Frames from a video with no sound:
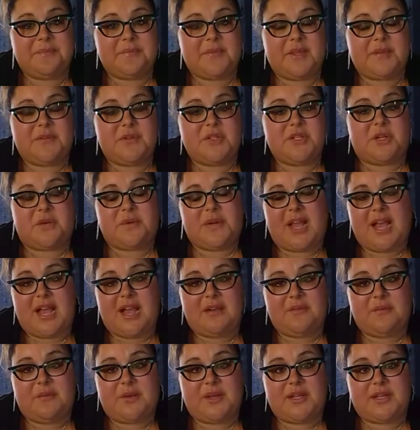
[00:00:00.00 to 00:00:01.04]
If you don't
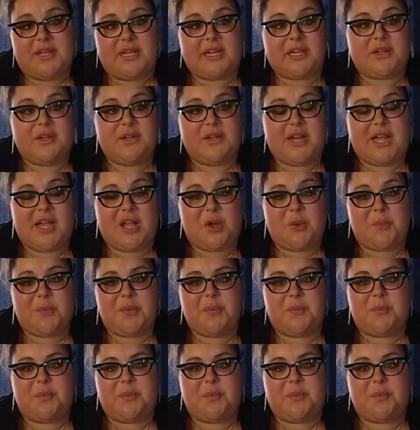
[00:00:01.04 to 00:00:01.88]
have one, that could help.